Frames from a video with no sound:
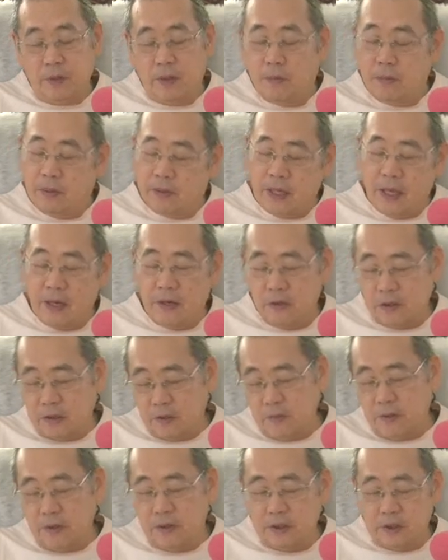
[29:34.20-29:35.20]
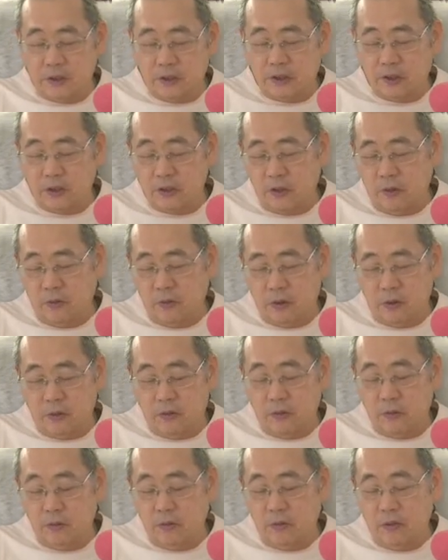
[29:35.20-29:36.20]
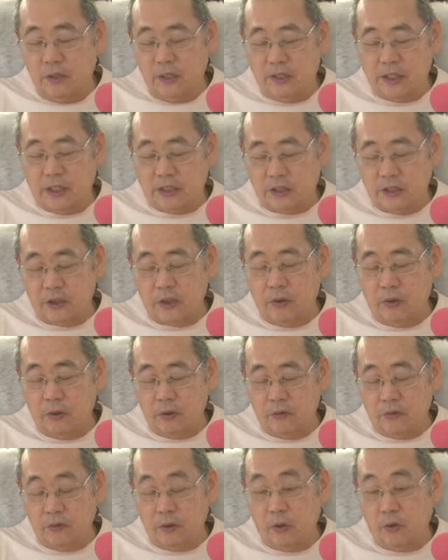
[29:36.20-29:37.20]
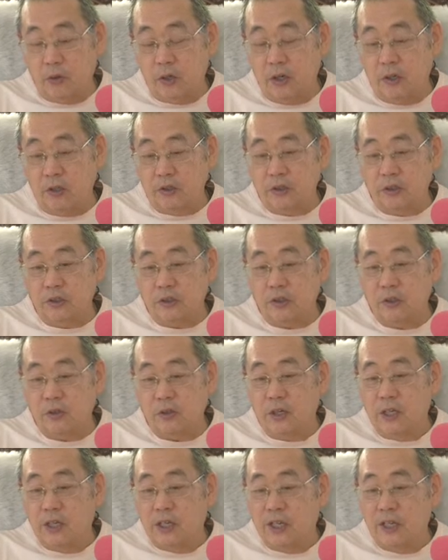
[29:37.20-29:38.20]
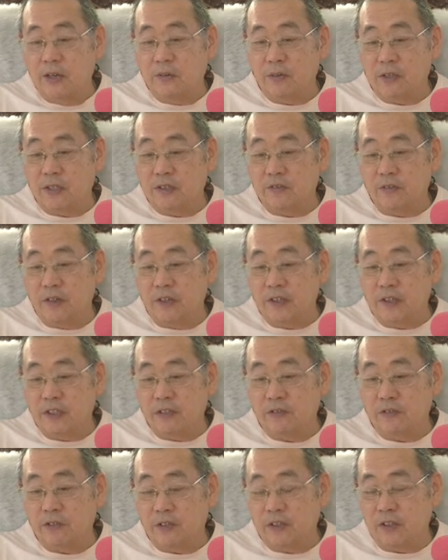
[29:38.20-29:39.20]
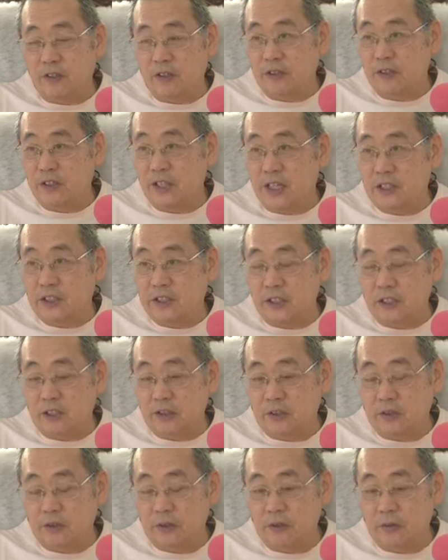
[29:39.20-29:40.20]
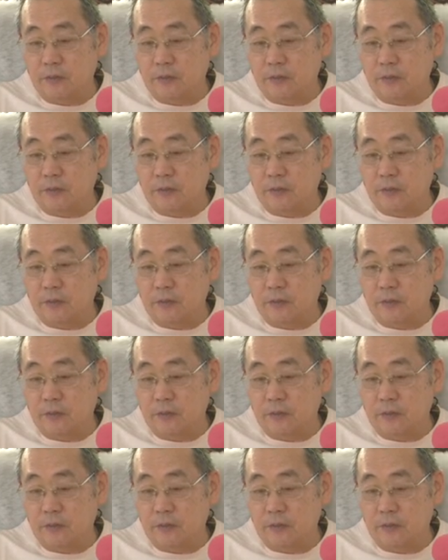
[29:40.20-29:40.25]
But that ultimately is the goal, and that's the goal of yoga also. So it's very difficult in that sense.